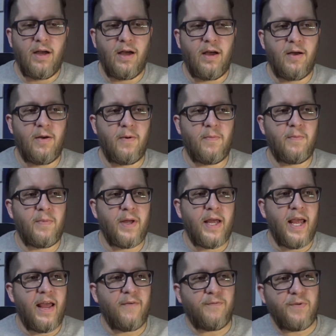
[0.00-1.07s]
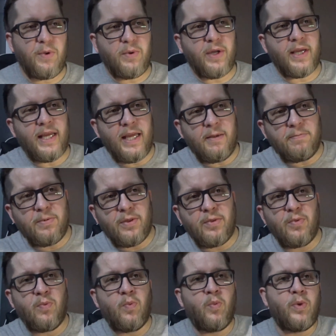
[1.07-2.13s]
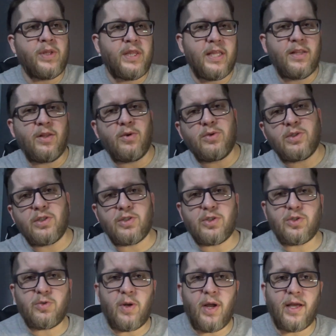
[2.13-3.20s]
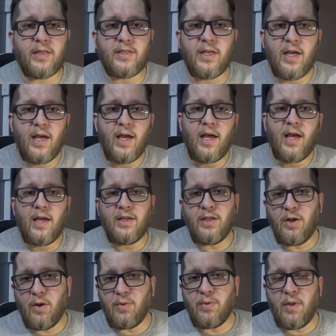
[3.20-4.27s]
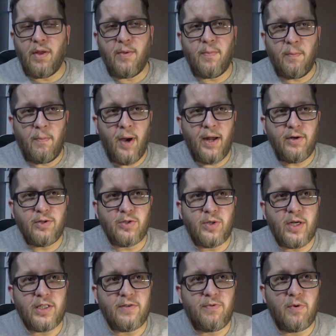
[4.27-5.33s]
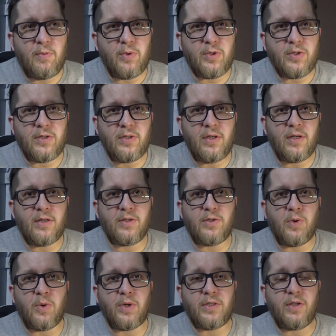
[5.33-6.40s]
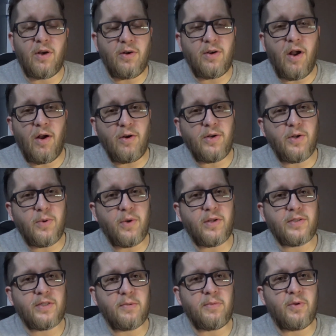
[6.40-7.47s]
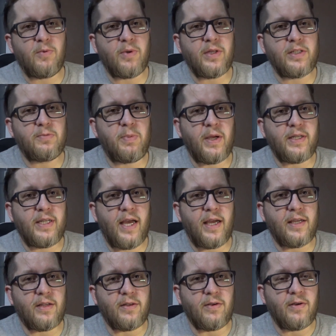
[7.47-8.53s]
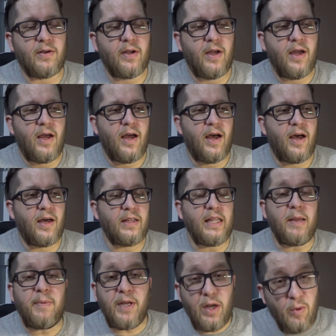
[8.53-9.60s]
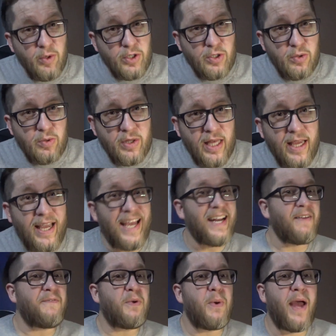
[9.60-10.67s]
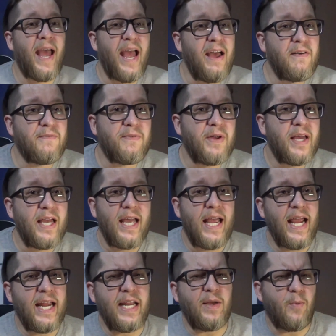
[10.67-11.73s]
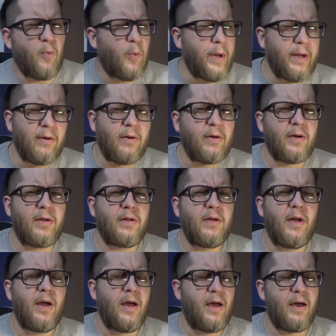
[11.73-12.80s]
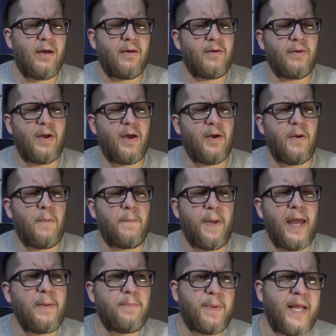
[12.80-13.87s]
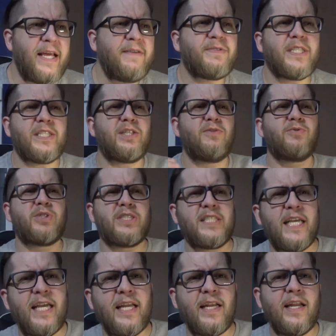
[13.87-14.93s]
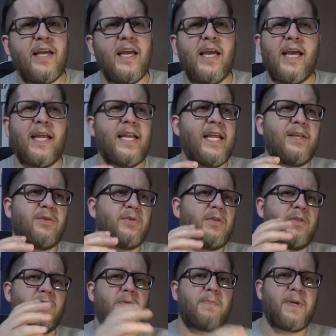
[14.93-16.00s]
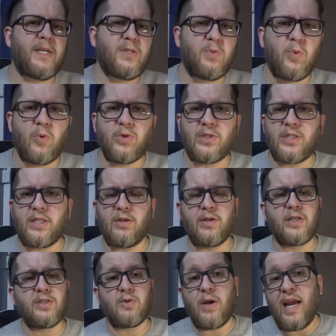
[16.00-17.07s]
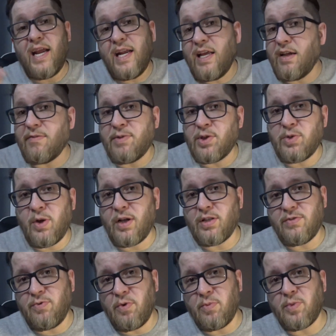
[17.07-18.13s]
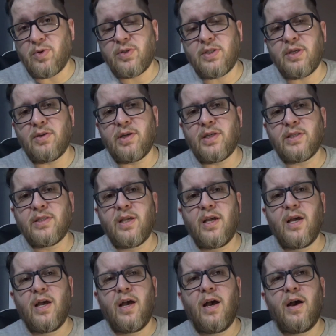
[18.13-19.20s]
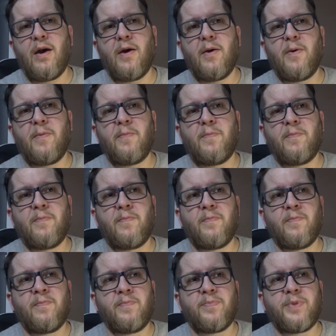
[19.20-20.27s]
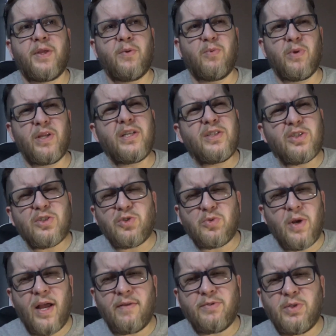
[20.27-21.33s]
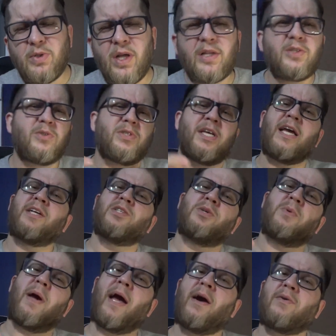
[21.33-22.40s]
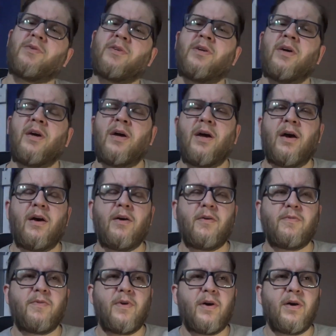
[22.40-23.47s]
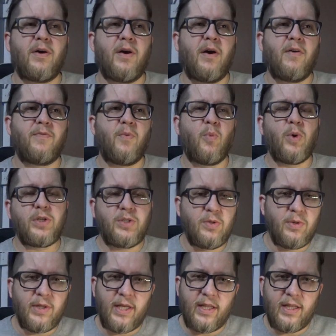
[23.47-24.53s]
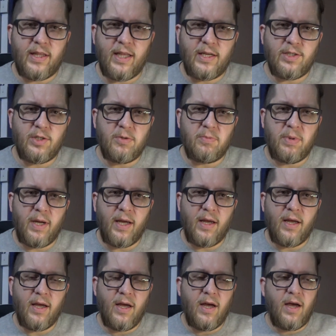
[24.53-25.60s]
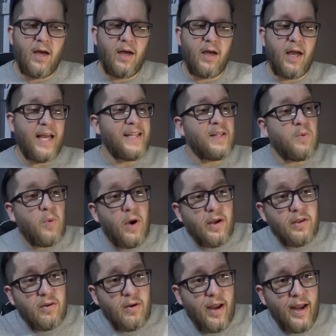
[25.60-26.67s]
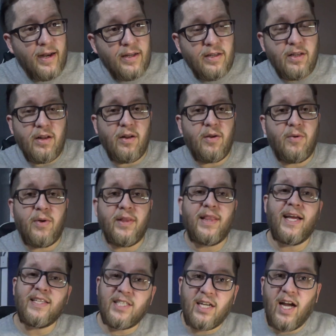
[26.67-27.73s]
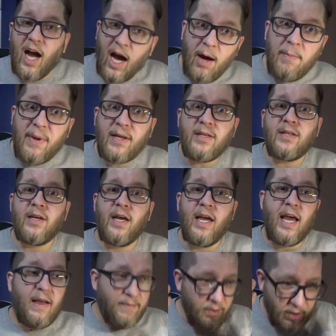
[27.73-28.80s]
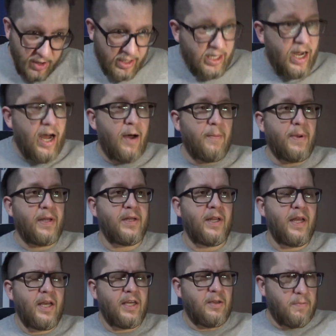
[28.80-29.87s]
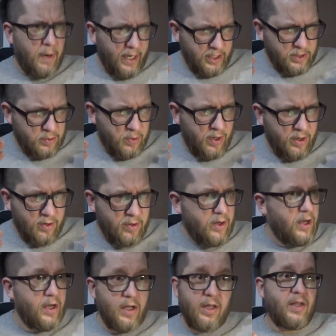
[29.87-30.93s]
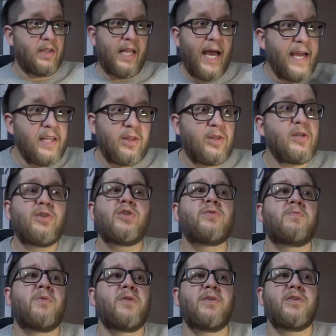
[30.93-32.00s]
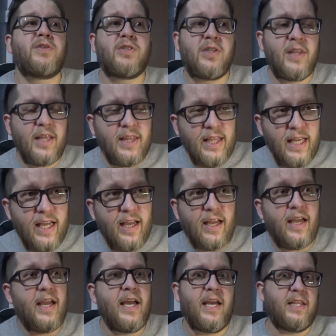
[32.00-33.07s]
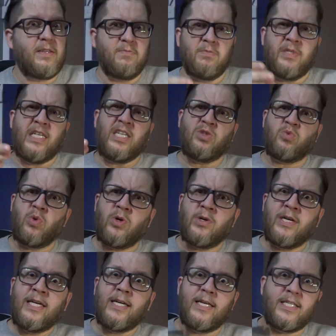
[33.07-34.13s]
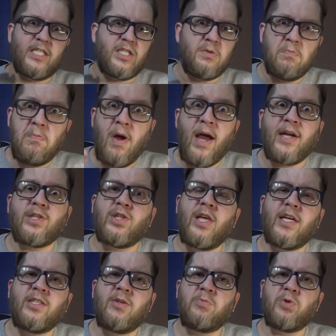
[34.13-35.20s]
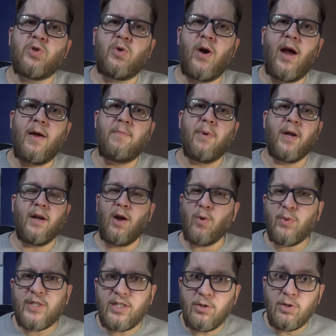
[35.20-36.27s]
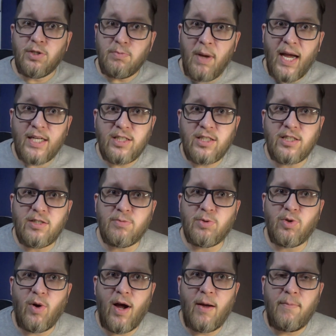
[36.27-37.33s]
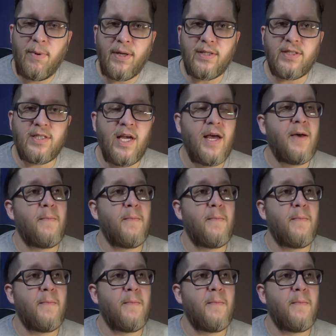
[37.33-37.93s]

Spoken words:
If you can keep within those constraints, modern Transformers toys are doing something really spectacular. Let me know what you think, and if you have any weird pet peeves that you've seen in either the Beast Wars series or any of the Transformers series that really just drives you nuts or takes you out of what you think that they should be. And then while you're at it, that's a comment. If you're going to comment, you might as well like the thing, you might as well smash that subscribe button. Are we still smashing subscribe buttons?